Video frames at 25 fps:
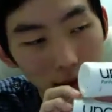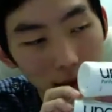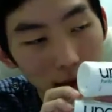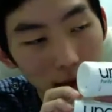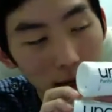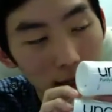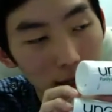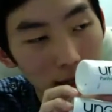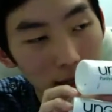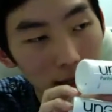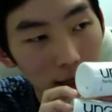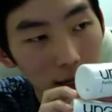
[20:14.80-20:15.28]

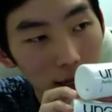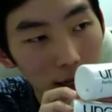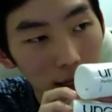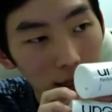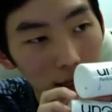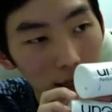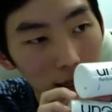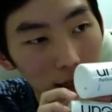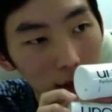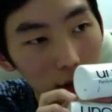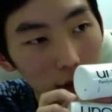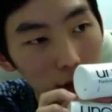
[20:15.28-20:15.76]
as a
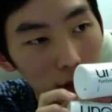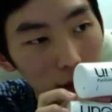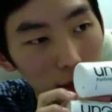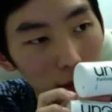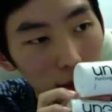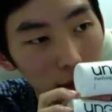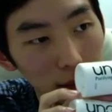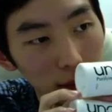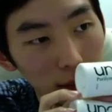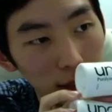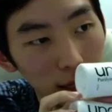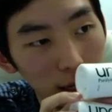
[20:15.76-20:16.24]
daily
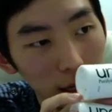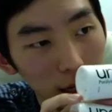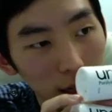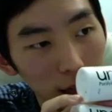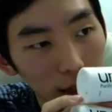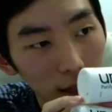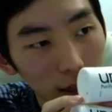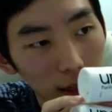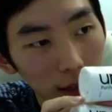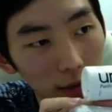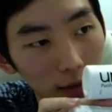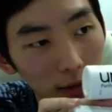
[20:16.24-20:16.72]
treatment kind of
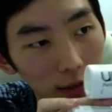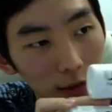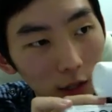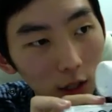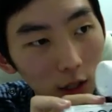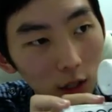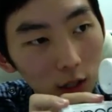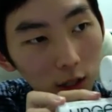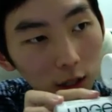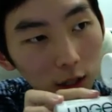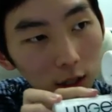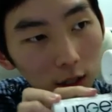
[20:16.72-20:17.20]
thing,
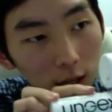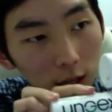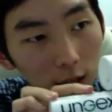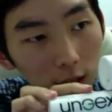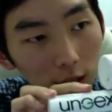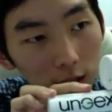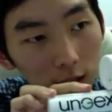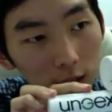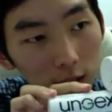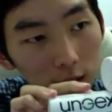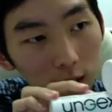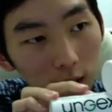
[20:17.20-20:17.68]
just in
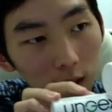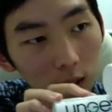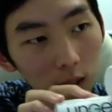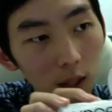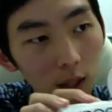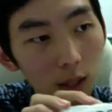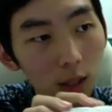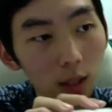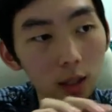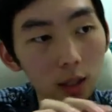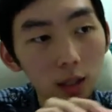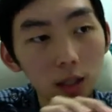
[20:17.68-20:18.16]
case,
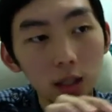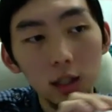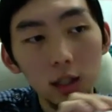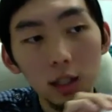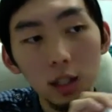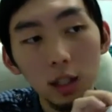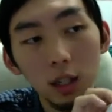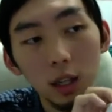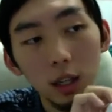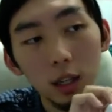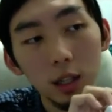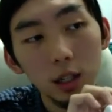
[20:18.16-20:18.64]
since
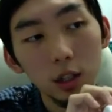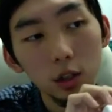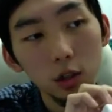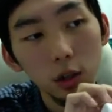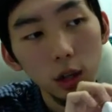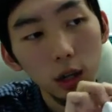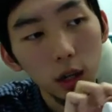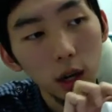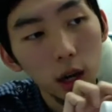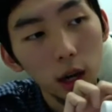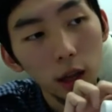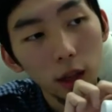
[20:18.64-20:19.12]
it can
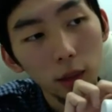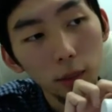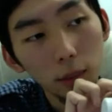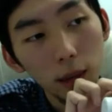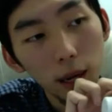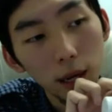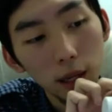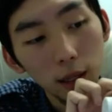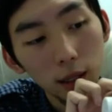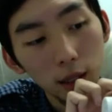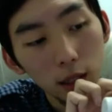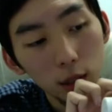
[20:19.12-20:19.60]
treat other
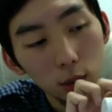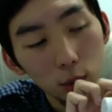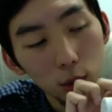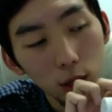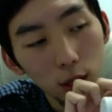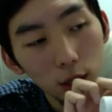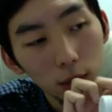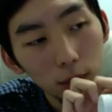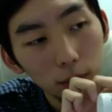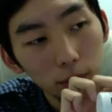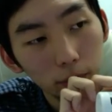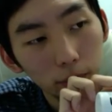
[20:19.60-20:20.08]
mites as
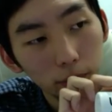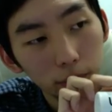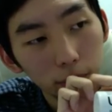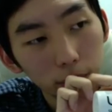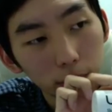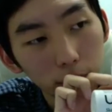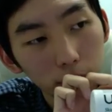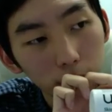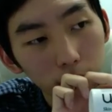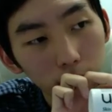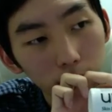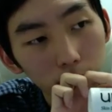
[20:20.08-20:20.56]
well.
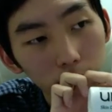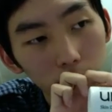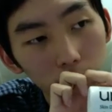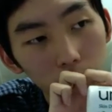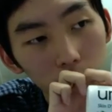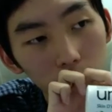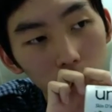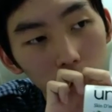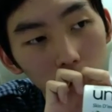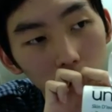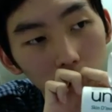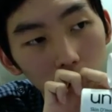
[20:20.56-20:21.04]

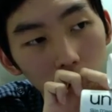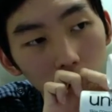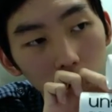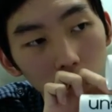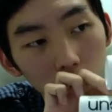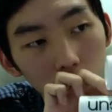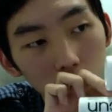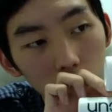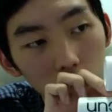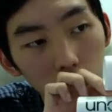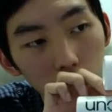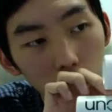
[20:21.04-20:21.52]

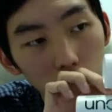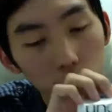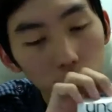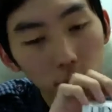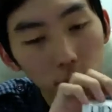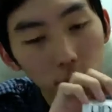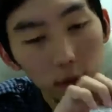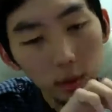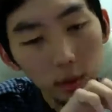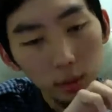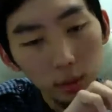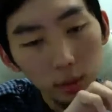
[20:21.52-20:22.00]
So
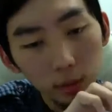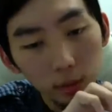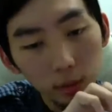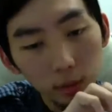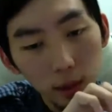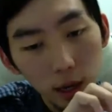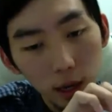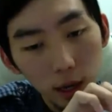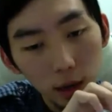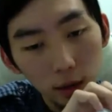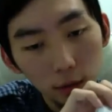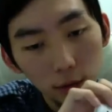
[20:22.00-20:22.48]

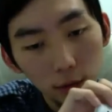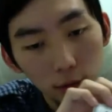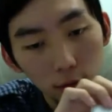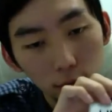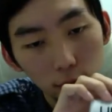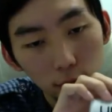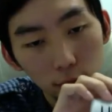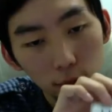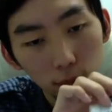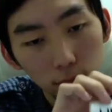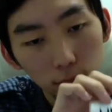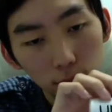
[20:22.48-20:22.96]
have
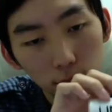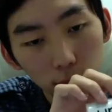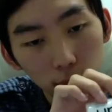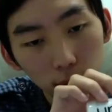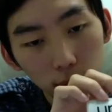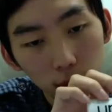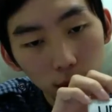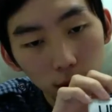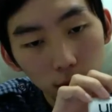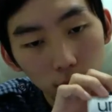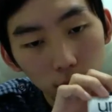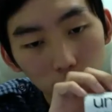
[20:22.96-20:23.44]

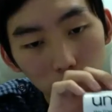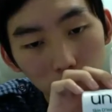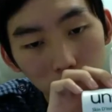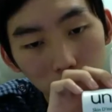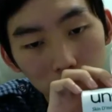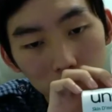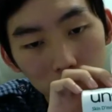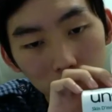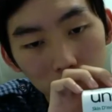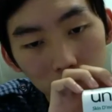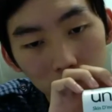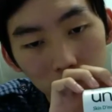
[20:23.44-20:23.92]
the
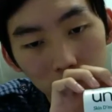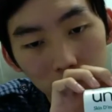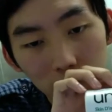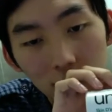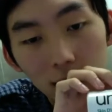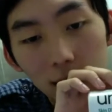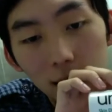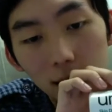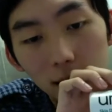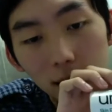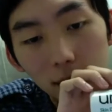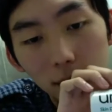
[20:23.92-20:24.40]
basic kit
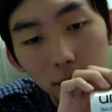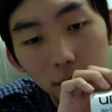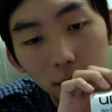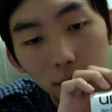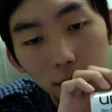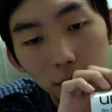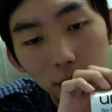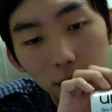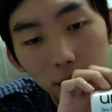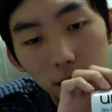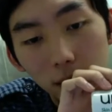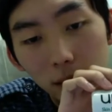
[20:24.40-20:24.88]

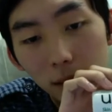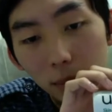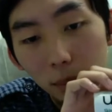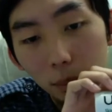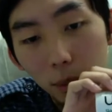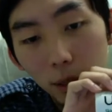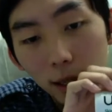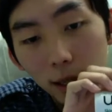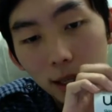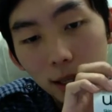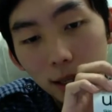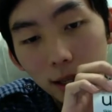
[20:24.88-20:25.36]

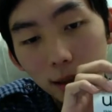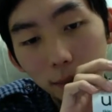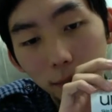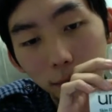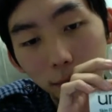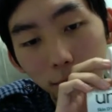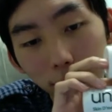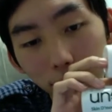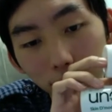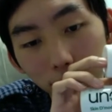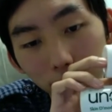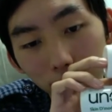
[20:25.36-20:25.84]
P,
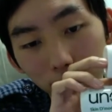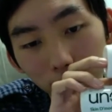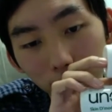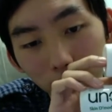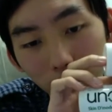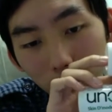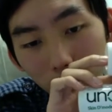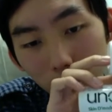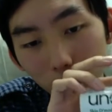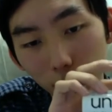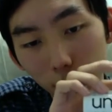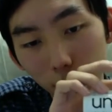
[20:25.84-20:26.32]

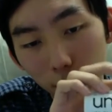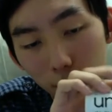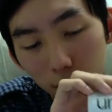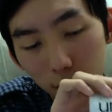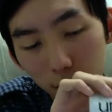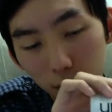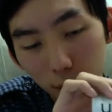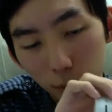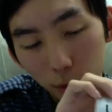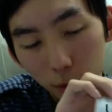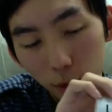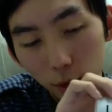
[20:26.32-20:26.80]
which is the
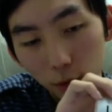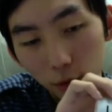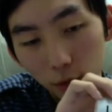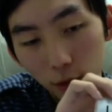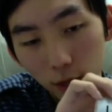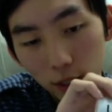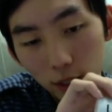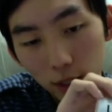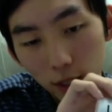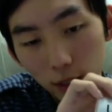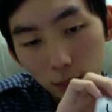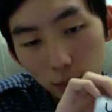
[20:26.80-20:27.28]
purifying
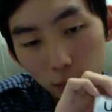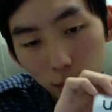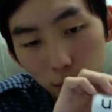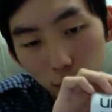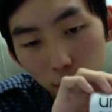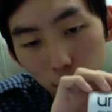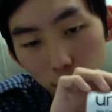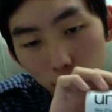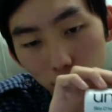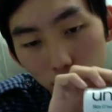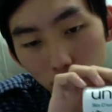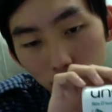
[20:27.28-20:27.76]
shampoo
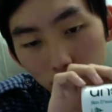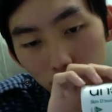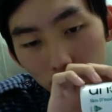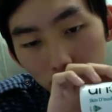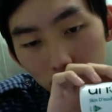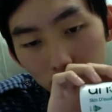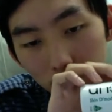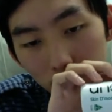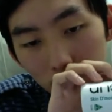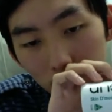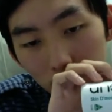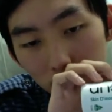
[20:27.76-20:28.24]
and the
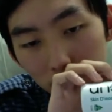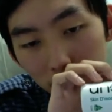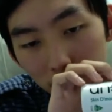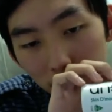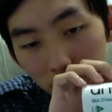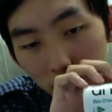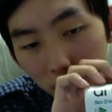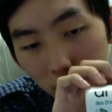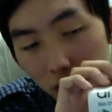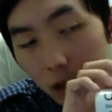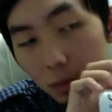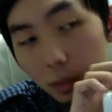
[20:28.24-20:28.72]
skin Demodex
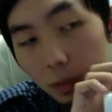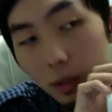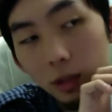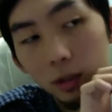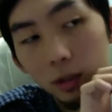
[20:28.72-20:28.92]
treatment,